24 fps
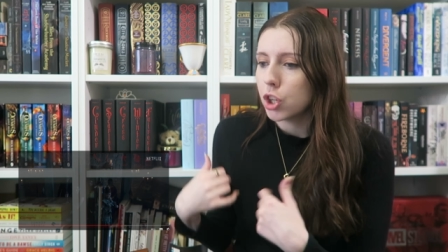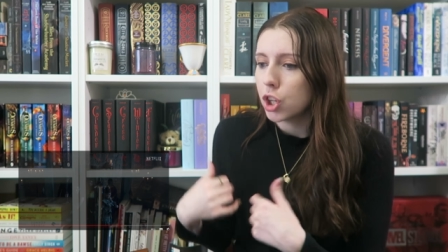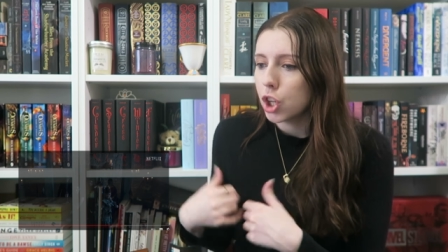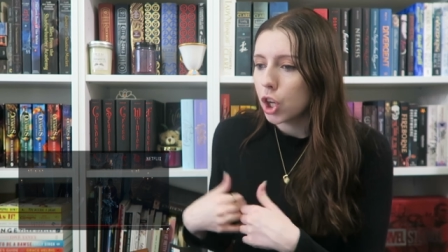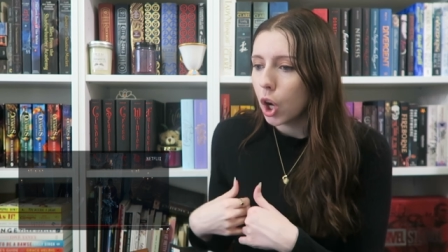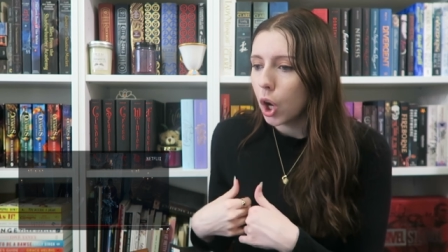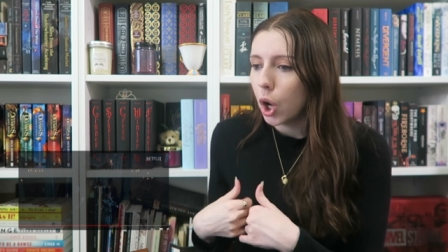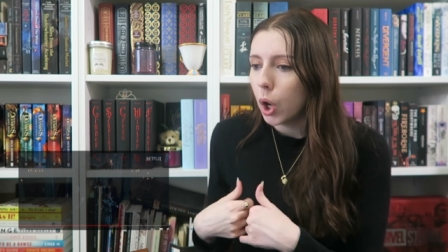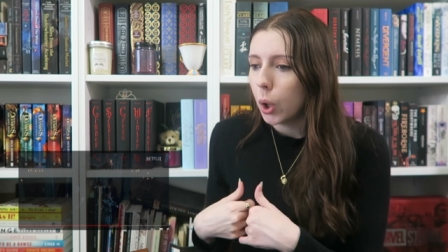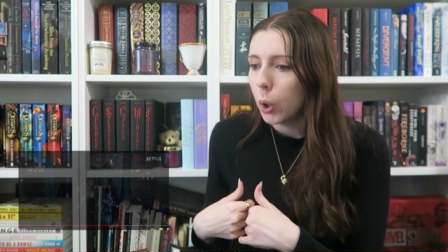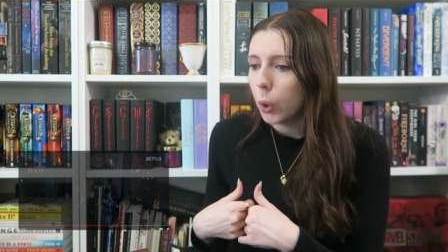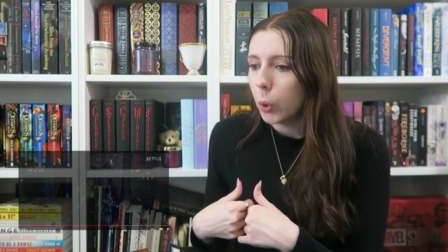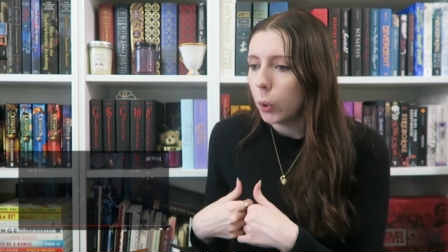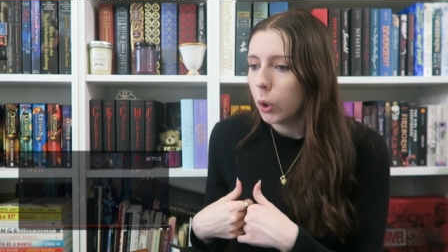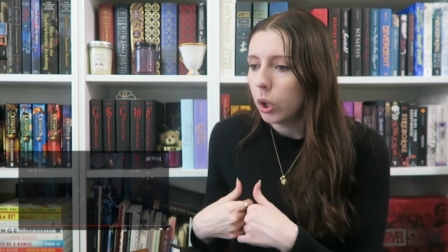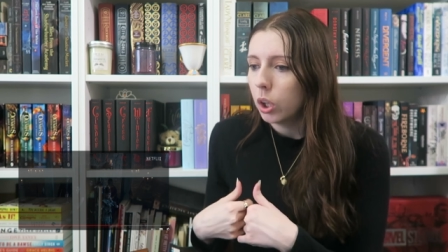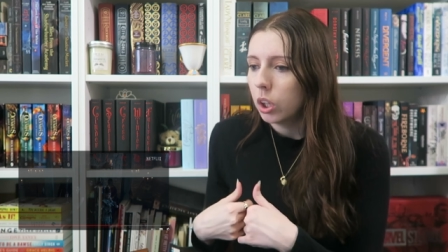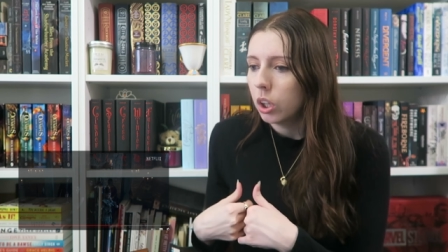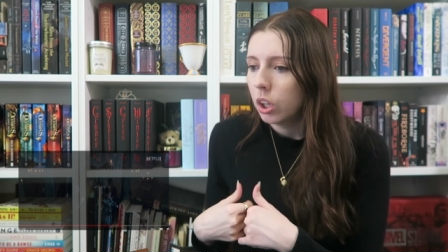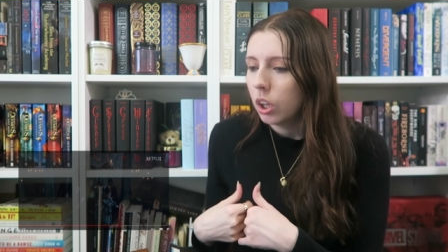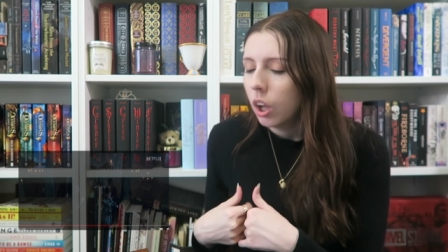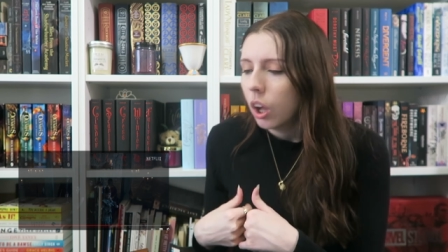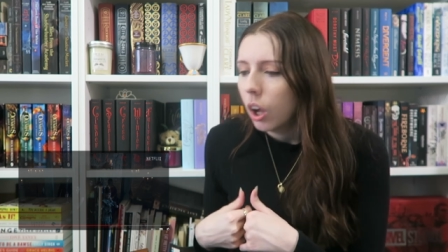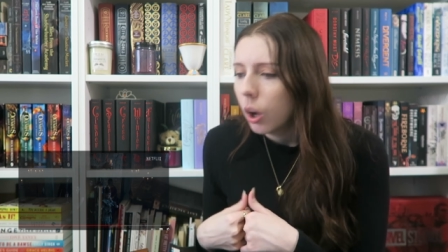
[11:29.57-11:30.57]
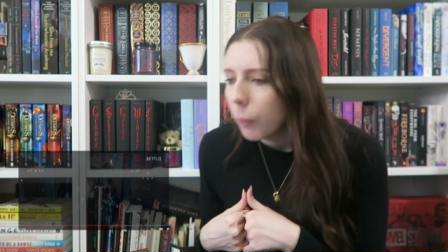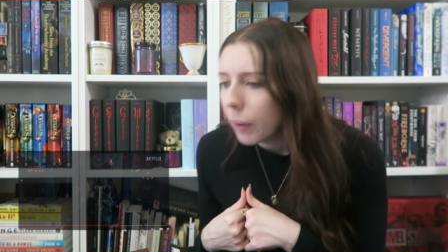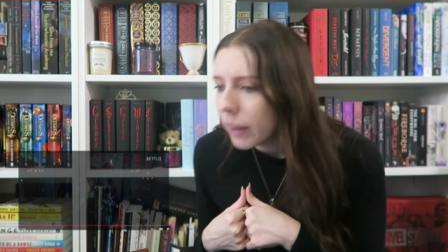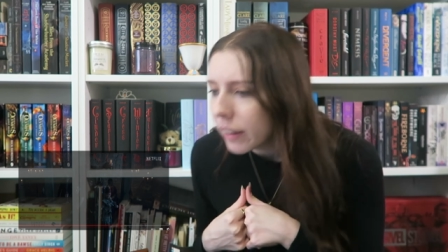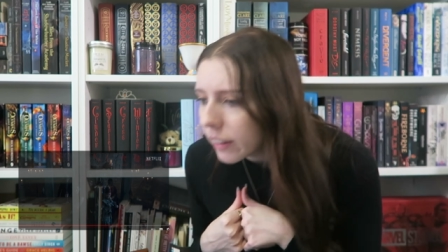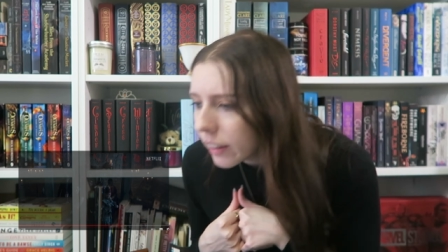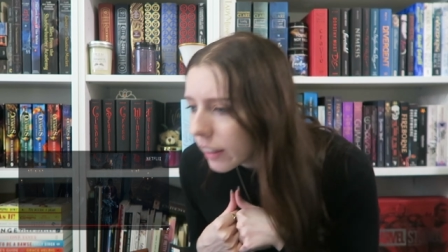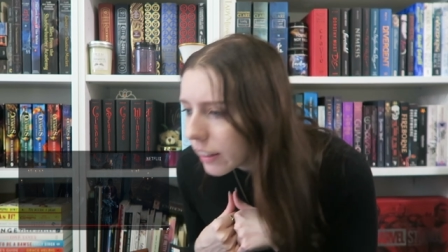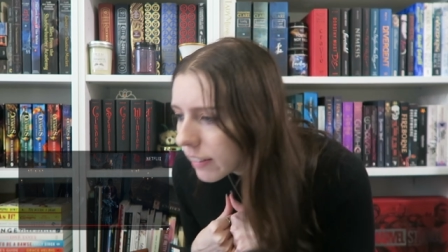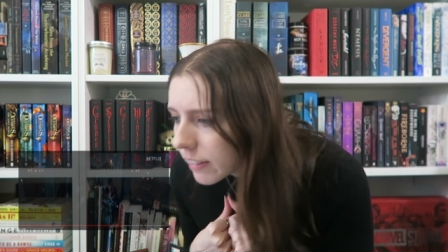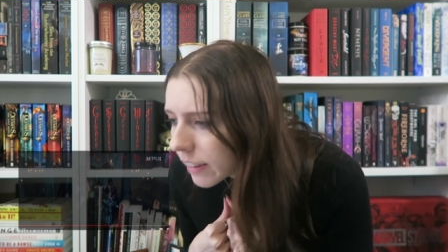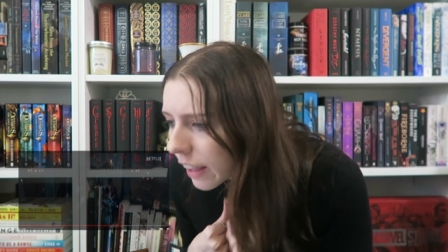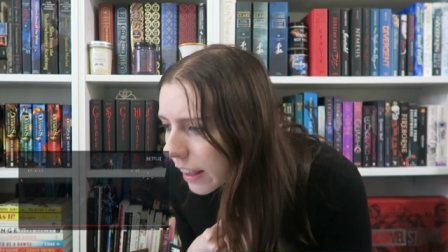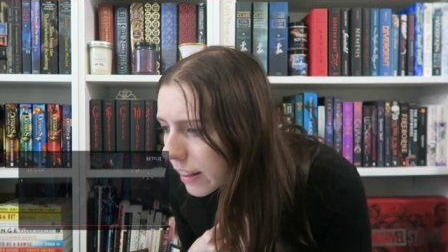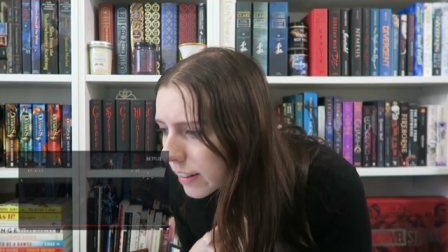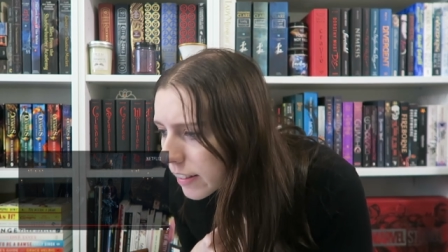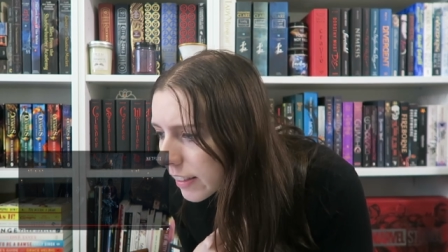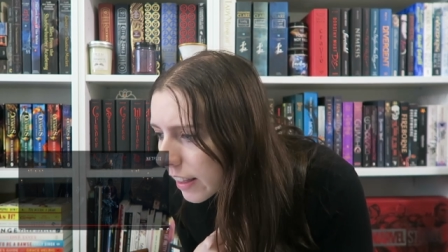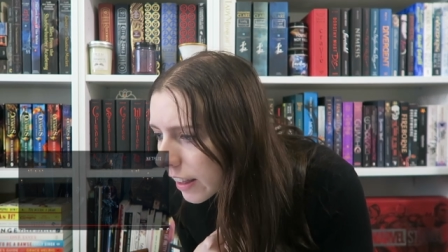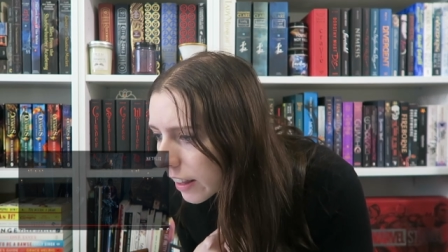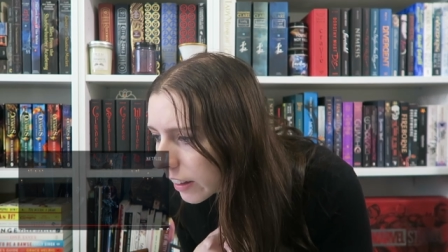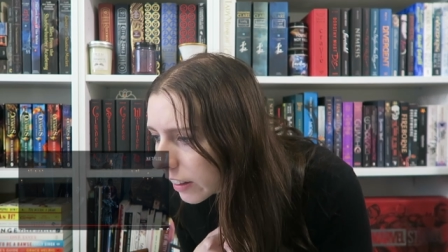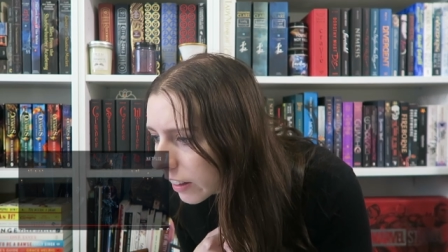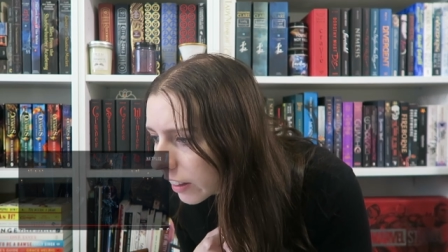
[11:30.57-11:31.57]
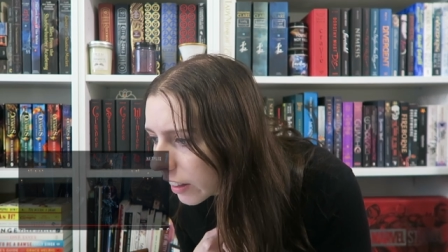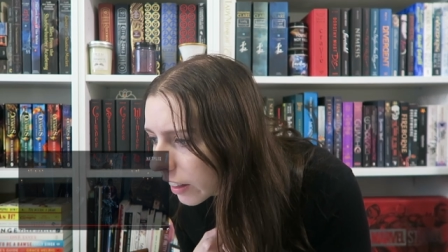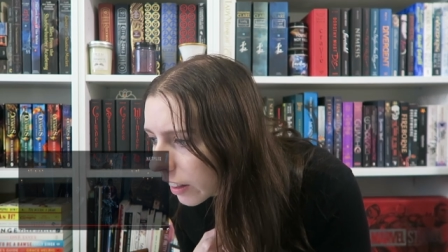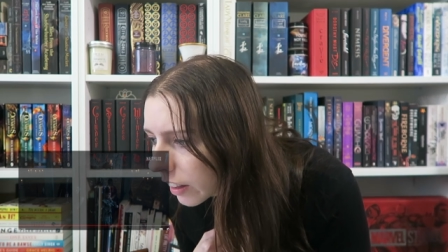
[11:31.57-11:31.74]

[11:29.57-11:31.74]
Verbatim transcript: go? Wait, is Kaz there?